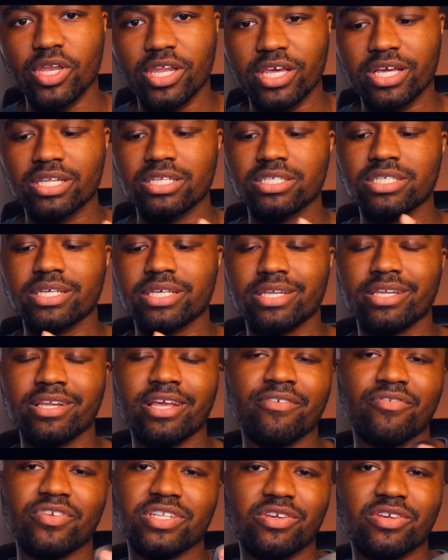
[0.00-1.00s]
lens, and
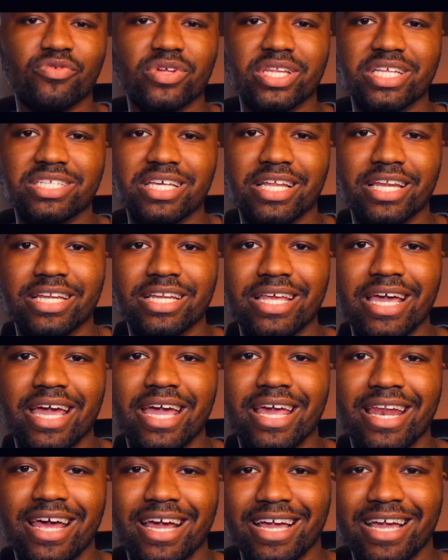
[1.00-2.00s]
if it's a really sunny
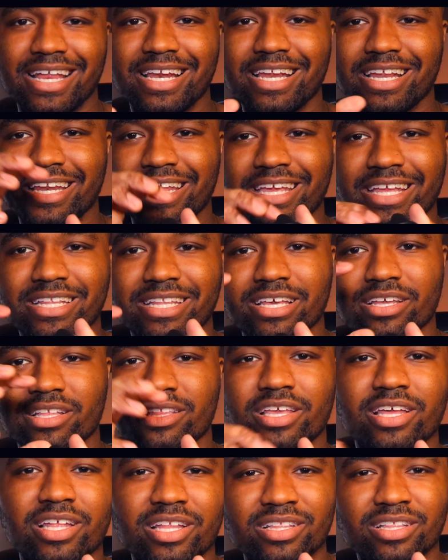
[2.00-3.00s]
day and I kind of need
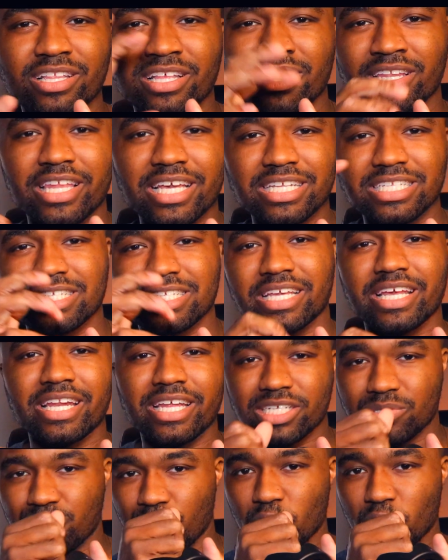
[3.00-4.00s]
the lens is getting
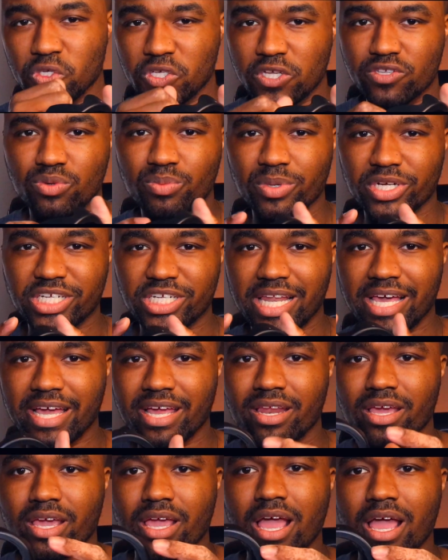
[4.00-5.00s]
exposed to too much
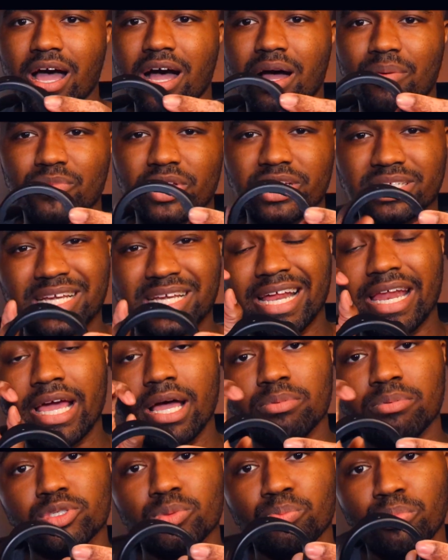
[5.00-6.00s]
light, this kind of
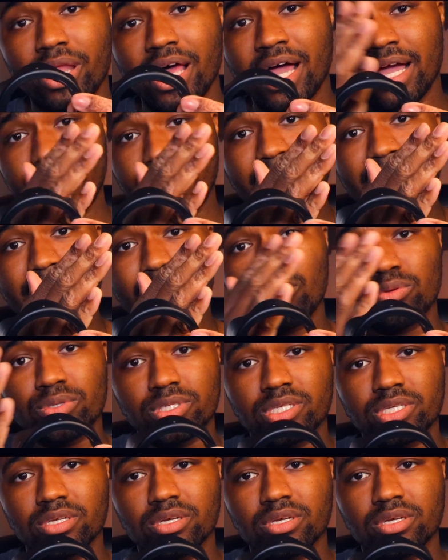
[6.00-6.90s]
helps block out